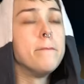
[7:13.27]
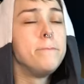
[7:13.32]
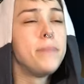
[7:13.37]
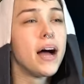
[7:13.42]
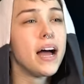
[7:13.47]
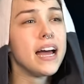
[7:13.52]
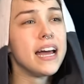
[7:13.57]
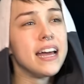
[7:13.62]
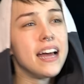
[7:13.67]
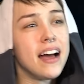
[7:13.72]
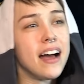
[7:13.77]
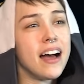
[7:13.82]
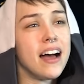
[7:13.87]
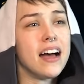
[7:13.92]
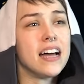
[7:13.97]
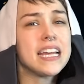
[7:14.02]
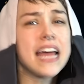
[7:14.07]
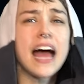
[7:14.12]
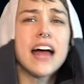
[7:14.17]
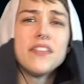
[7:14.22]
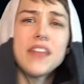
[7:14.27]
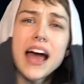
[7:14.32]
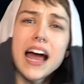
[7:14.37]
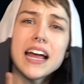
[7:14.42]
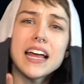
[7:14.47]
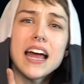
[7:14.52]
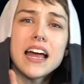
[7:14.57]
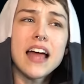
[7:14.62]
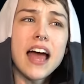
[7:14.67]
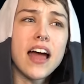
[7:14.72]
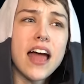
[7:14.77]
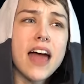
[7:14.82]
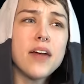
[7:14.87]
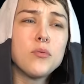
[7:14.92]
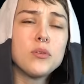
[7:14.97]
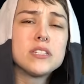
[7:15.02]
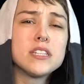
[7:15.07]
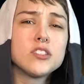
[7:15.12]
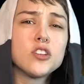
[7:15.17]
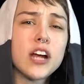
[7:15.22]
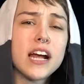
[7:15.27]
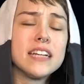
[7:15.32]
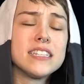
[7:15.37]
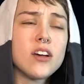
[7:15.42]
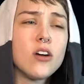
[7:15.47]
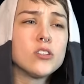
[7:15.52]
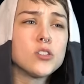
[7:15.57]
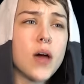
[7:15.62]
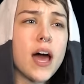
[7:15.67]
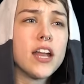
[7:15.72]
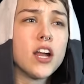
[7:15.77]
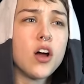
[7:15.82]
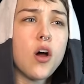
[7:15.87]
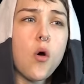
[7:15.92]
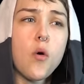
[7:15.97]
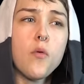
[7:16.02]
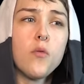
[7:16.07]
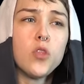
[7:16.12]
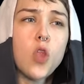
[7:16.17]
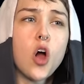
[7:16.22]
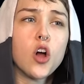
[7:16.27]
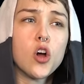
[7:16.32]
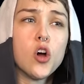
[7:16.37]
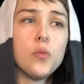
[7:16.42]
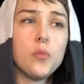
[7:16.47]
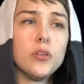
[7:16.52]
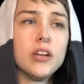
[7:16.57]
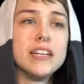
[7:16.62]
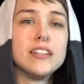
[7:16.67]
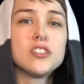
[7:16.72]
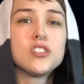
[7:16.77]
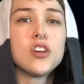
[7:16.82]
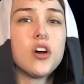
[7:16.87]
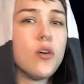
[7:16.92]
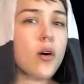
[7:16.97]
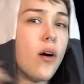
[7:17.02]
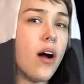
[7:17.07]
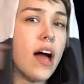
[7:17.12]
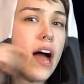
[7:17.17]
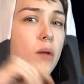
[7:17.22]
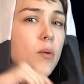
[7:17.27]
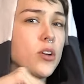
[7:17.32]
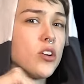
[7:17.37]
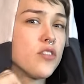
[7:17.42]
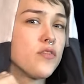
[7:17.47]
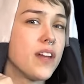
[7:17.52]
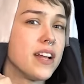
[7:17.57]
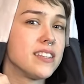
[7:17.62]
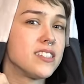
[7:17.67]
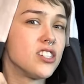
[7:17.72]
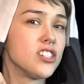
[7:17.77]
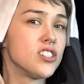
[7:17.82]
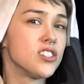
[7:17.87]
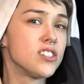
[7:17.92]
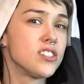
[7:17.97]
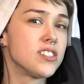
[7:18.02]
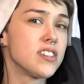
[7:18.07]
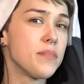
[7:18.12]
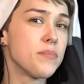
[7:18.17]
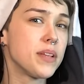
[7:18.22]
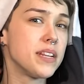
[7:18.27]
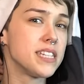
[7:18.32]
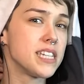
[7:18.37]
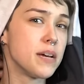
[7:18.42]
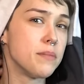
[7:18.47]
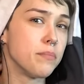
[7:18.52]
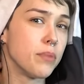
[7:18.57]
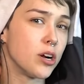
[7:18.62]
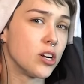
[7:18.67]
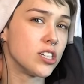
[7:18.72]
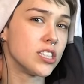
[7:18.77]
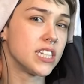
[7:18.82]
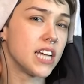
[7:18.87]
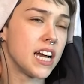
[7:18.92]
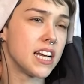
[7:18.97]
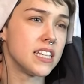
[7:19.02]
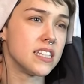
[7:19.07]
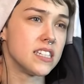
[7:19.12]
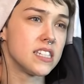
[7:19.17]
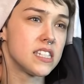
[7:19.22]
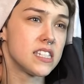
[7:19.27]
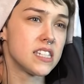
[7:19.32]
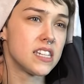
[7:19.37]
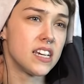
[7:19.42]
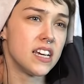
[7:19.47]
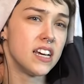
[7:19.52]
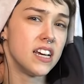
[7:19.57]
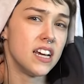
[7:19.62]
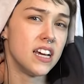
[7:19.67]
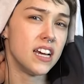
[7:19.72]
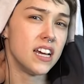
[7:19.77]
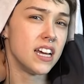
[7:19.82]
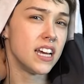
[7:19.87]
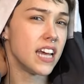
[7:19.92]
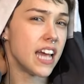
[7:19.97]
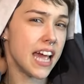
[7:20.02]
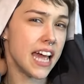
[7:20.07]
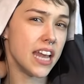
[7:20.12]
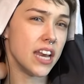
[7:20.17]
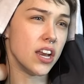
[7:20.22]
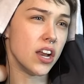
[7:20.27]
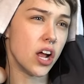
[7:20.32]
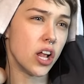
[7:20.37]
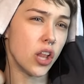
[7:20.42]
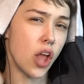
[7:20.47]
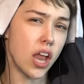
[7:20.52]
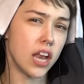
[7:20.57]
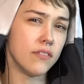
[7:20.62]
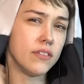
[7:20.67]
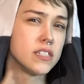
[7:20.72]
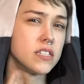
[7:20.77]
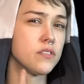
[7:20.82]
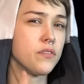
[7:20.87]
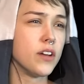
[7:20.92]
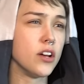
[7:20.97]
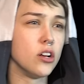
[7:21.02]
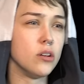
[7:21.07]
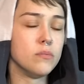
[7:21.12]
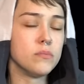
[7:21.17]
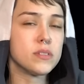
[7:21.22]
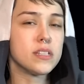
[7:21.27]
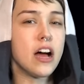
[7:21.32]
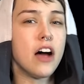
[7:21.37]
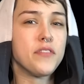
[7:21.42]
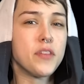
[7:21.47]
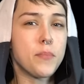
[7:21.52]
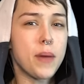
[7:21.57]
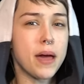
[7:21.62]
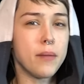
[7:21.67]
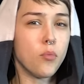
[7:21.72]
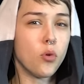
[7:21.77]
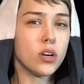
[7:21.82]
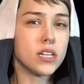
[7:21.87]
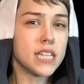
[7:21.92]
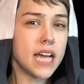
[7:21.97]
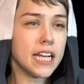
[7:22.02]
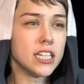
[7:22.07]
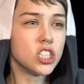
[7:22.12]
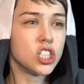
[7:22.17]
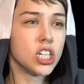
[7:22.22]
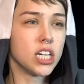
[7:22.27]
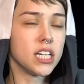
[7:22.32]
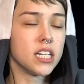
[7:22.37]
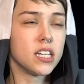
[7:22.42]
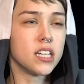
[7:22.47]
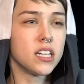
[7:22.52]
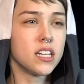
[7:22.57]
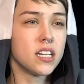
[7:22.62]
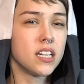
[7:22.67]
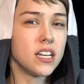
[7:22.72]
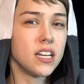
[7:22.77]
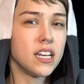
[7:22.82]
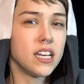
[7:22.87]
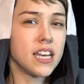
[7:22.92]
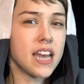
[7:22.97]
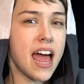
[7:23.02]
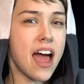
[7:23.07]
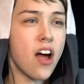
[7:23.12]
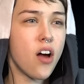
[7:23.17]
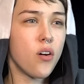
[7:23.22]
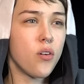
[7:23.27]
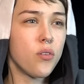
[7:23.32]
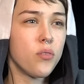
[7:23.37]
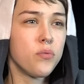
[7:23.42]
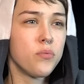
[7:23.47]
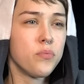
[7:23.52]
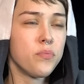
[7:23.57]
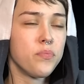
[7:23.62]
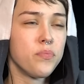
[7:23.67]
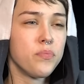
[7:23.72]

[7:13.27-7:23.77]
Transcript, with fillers: but uh, yeah, that uh, Edward Scissorhands also had a long opening, so I wonder if that's just something Tim Burton does in a lot of his films. I'll have to pay more attention now.